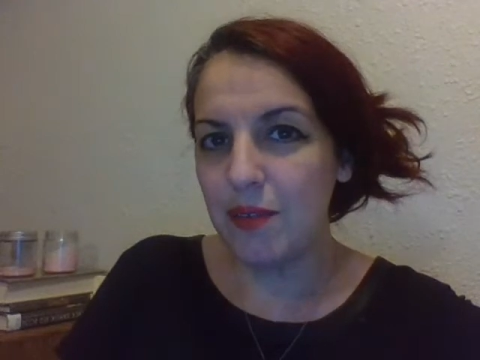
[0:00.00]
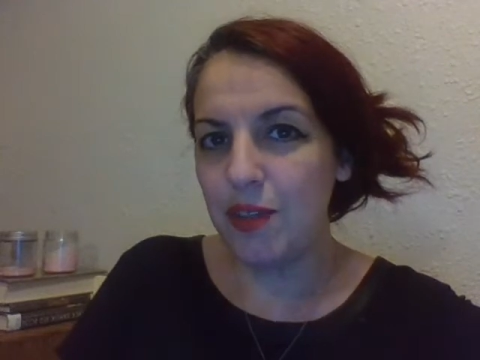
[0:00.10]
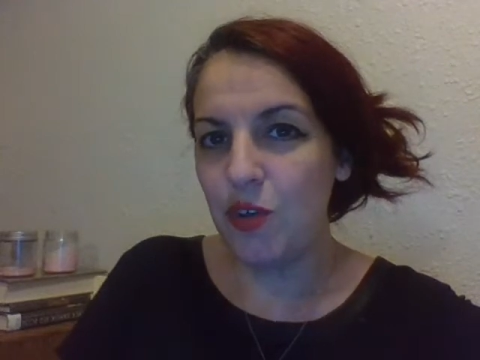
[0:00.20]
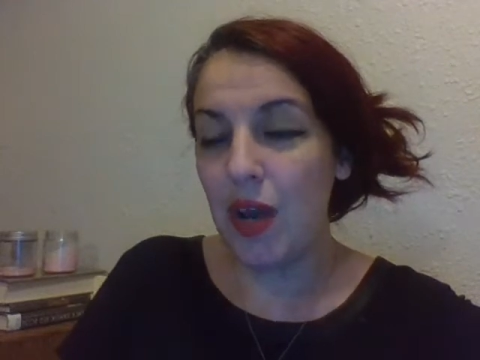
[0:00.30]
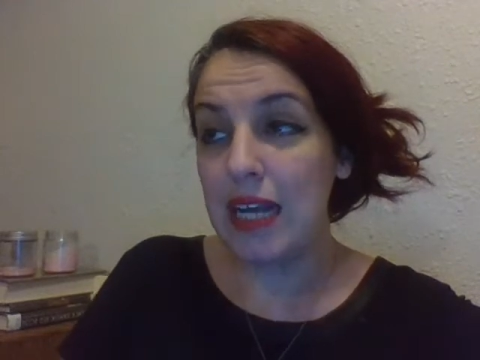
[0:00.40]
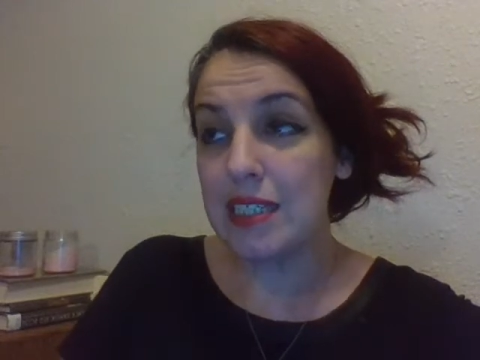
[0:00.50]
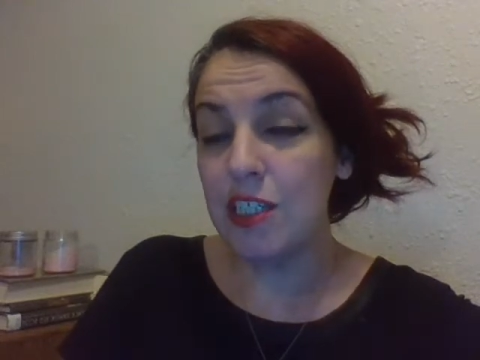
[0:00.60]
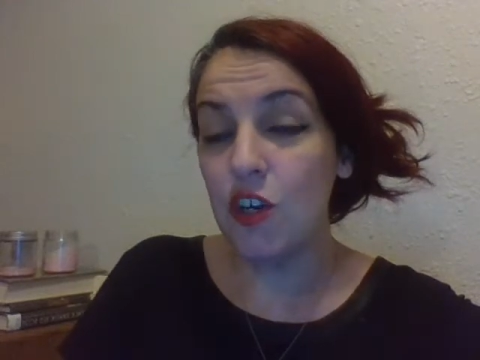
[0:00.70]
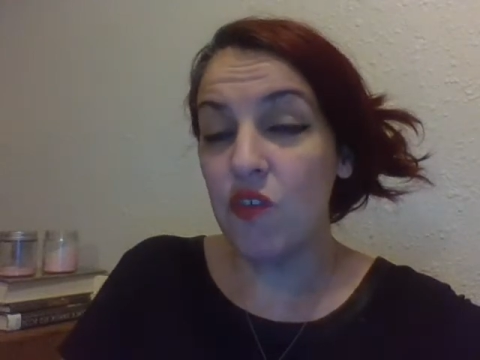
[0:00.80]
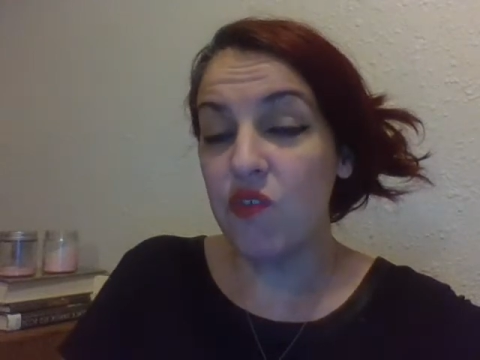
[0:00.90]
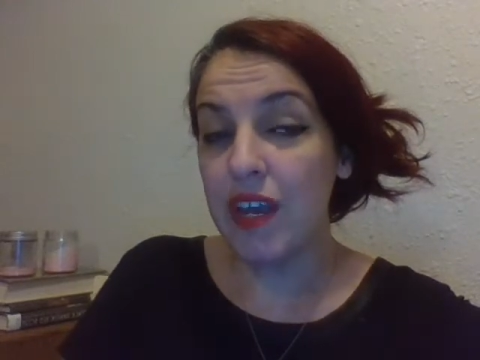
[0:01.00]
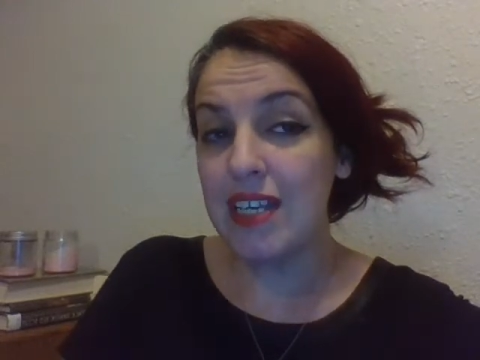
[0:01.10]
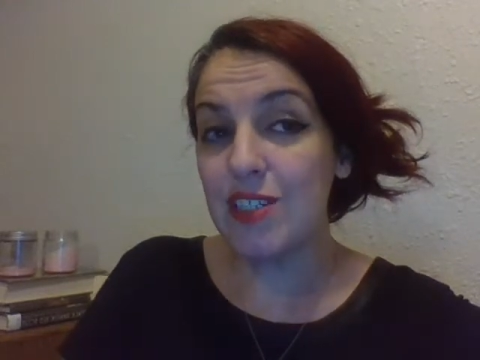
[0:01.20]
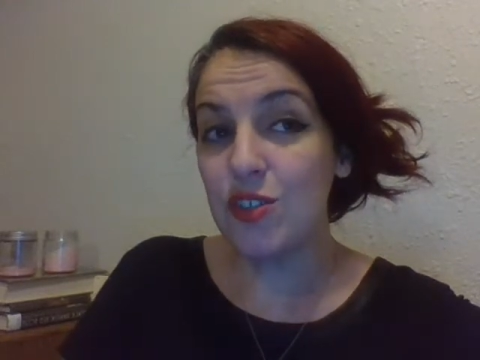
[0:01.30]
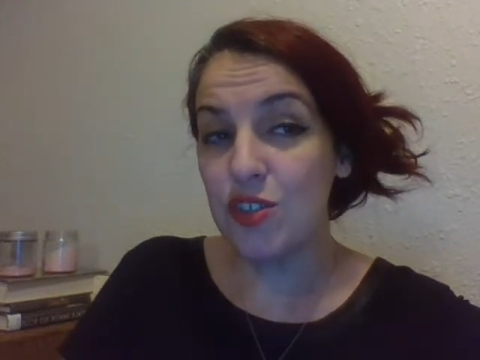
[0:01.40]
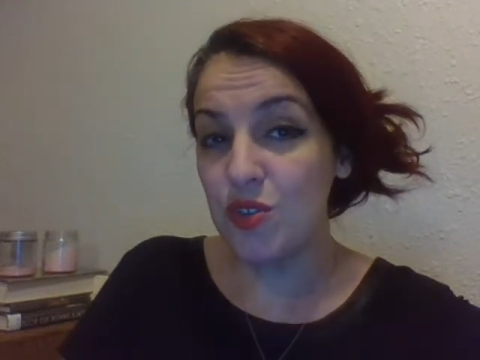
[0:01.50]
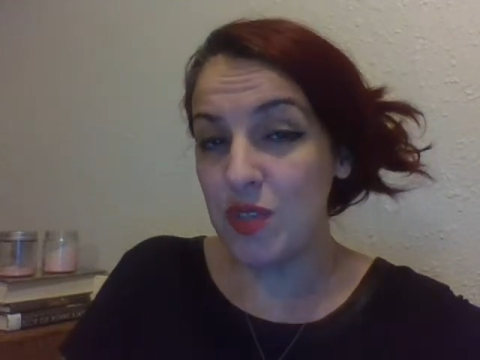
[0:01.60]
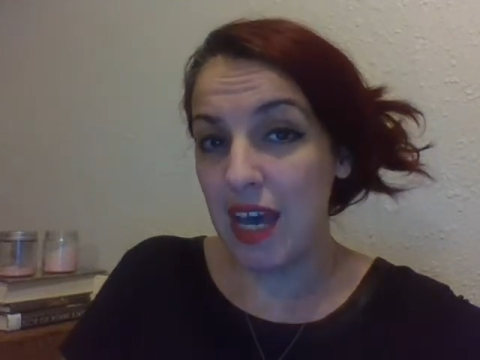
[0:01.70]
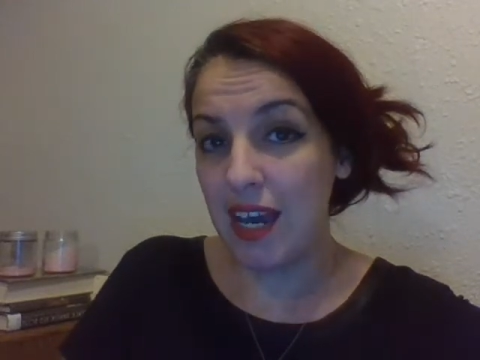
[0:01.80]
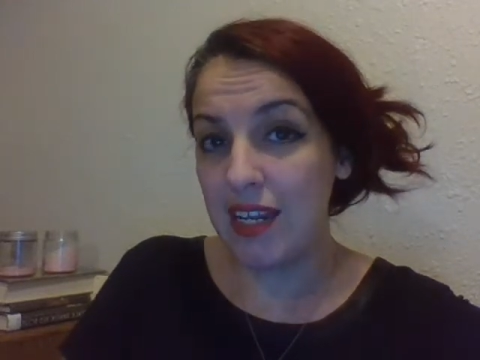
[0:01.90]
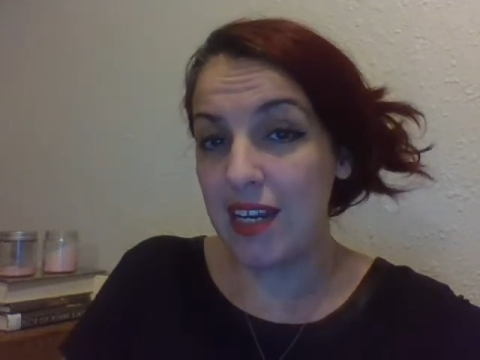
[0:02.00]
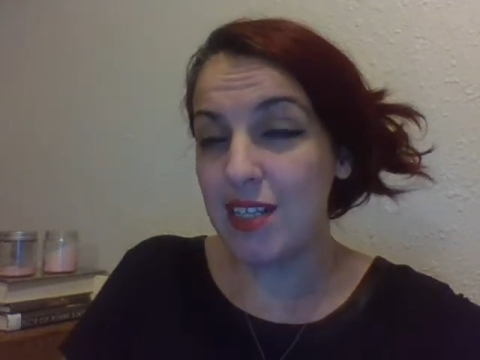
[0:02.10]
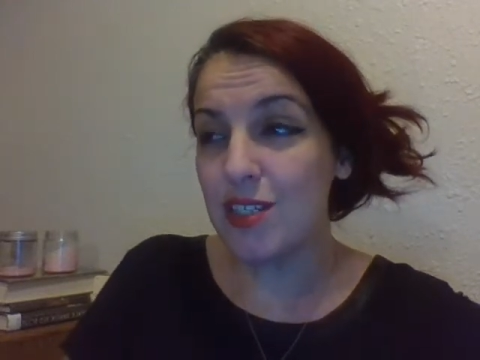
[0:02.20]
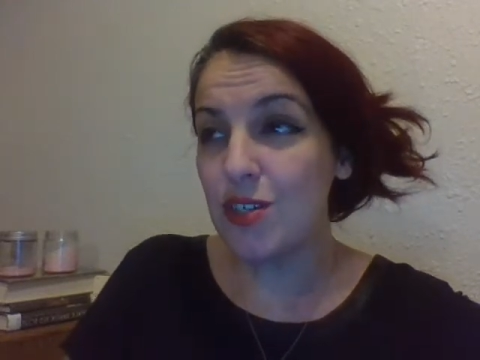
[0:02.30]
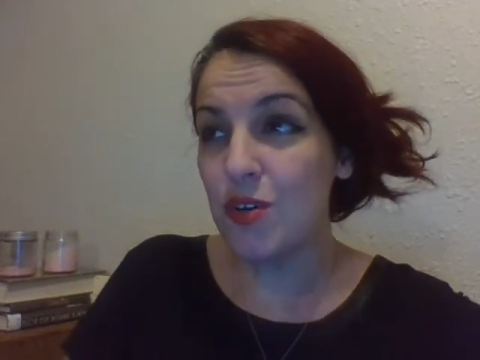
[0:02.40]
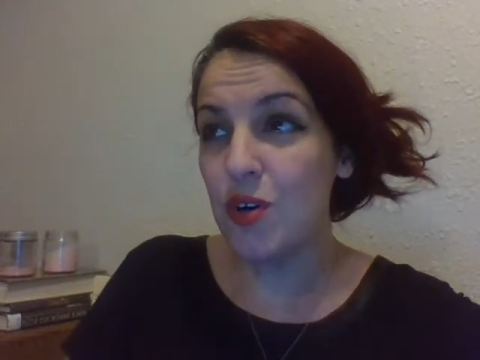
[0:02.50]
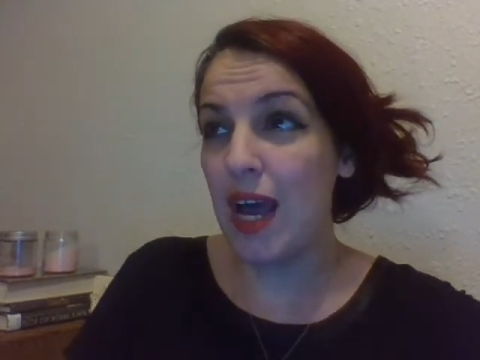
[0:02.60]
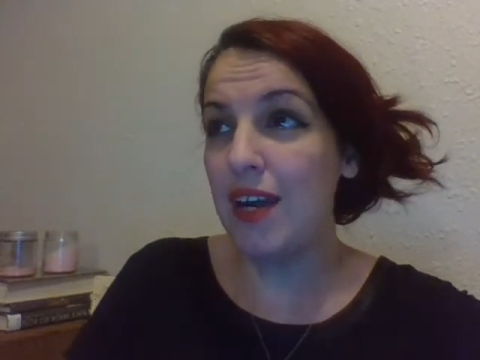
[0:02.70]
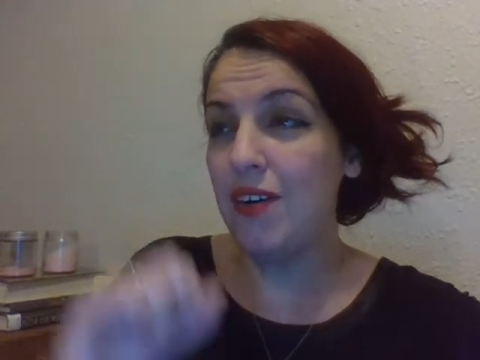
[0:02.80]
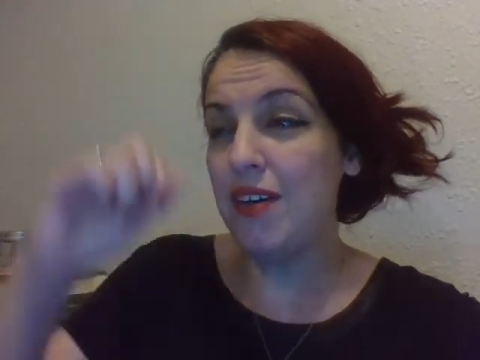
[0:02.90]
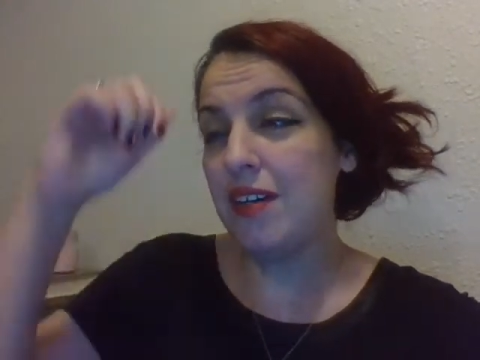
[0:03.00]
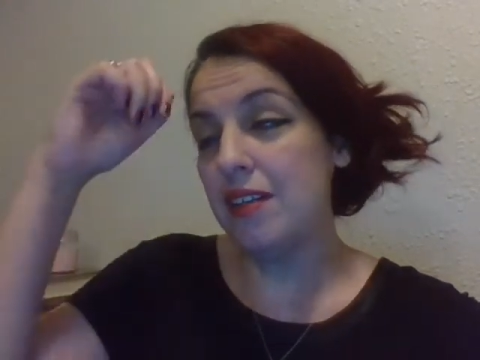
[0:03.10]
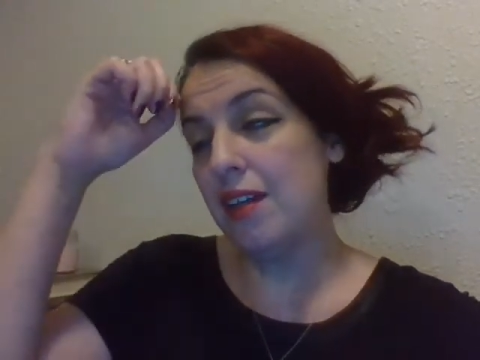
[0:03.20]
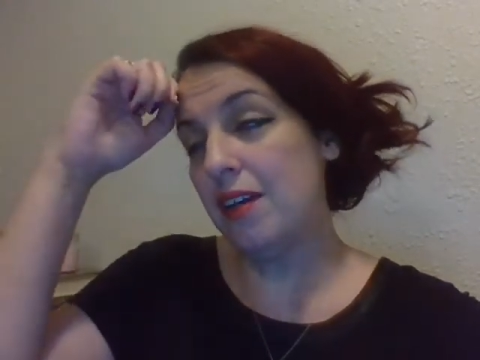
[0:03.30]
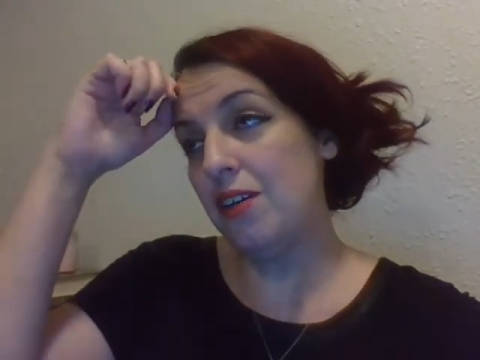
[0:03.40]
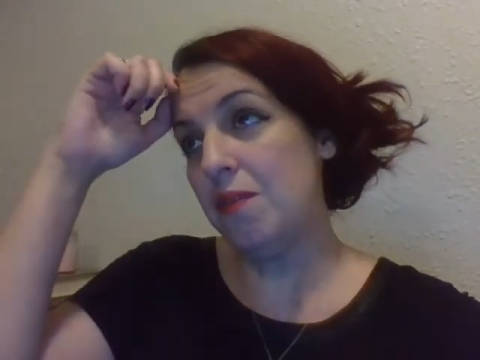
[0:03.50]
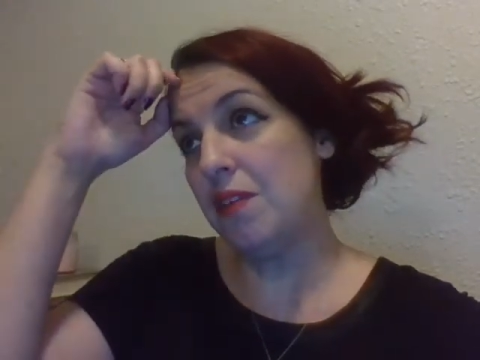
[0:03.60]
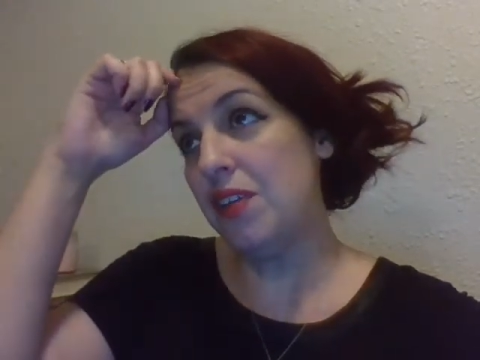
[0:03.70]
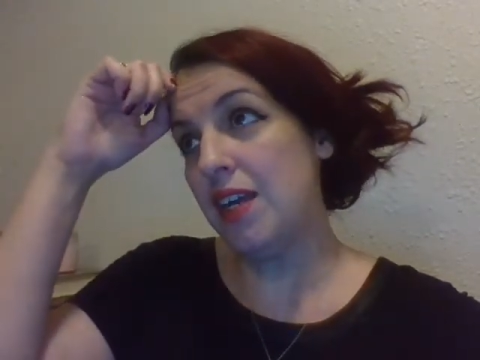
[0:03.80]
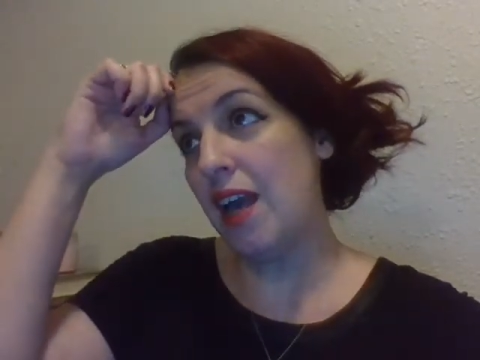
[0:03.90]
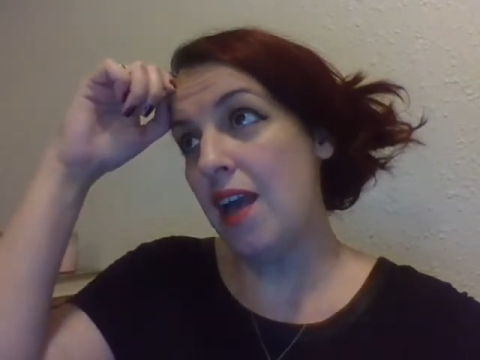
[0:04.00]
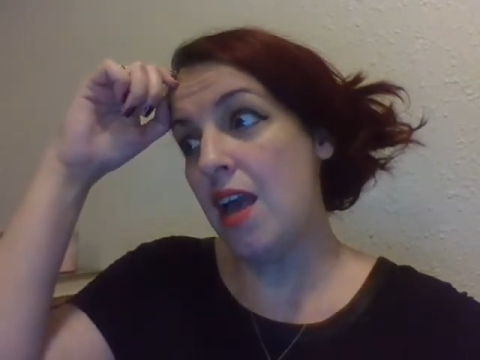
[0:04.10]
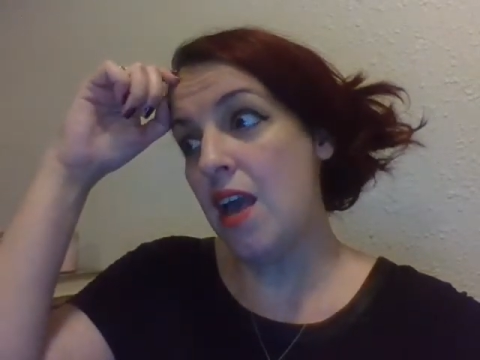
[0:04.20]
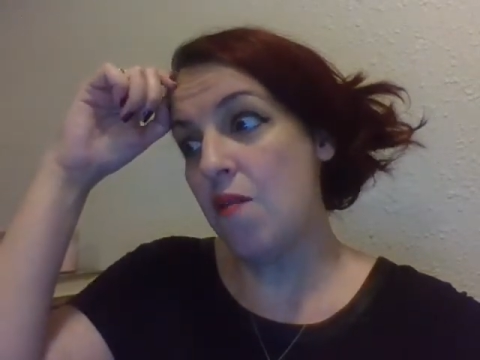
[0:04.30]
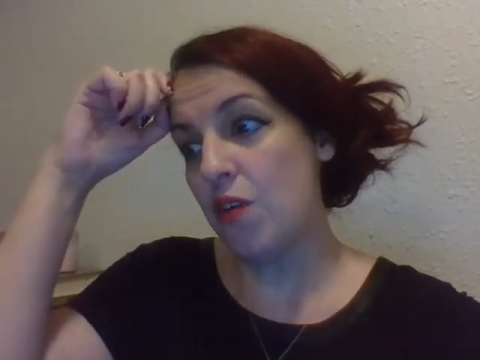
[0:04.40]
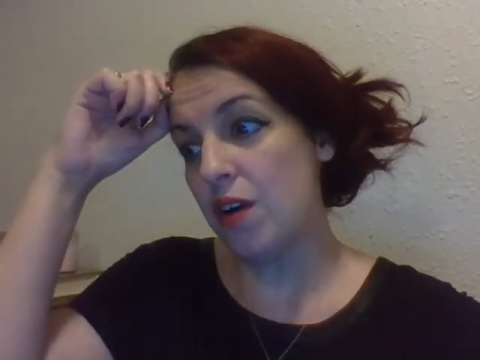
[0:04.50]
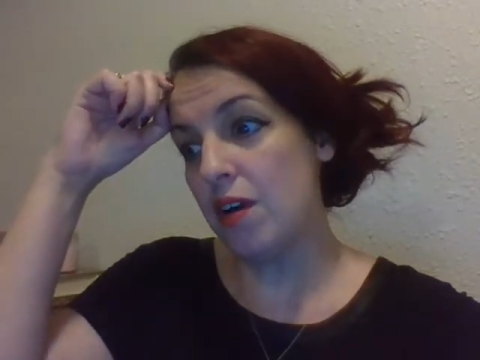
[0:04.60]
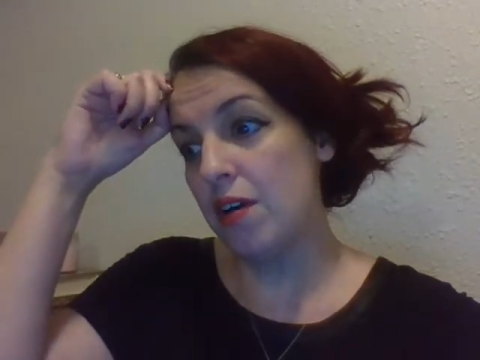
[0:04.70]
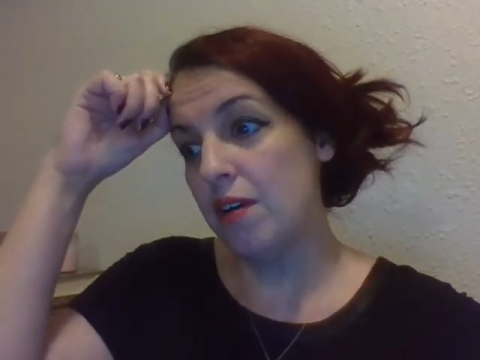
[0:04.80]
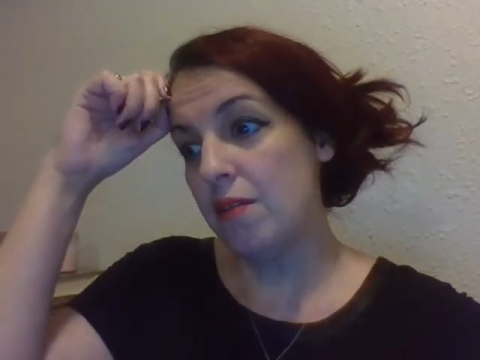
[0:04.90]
You asking your fans to do that. That is so gross. I don't even think I ever.